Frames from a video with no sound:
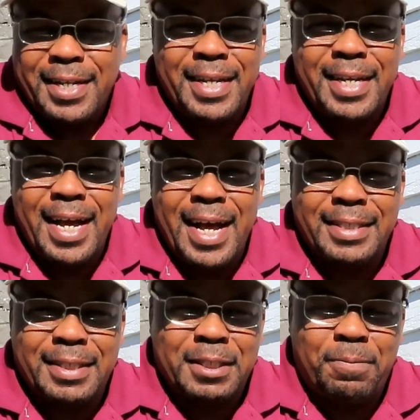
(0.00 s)
Do you
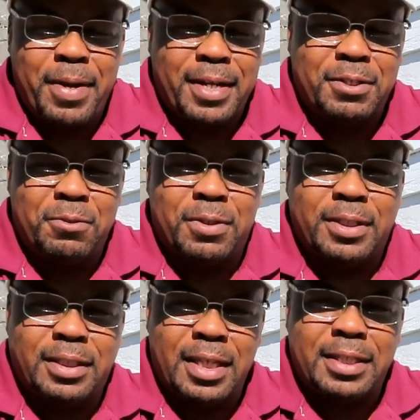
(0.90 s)
guys expect you
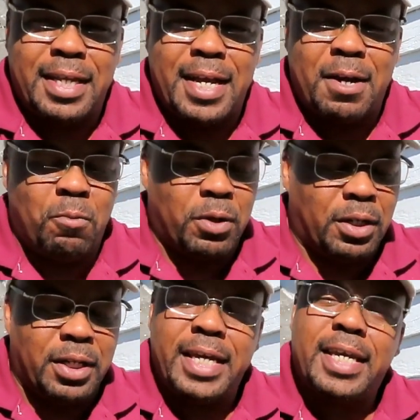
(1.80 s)
to sit there
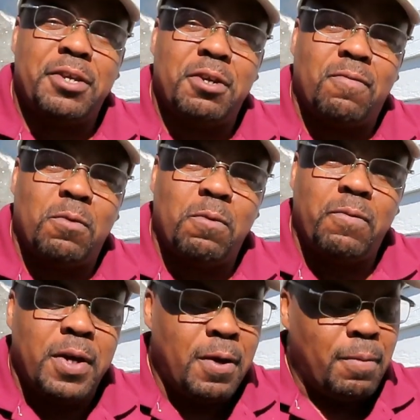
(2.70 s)
with a leak in your roof,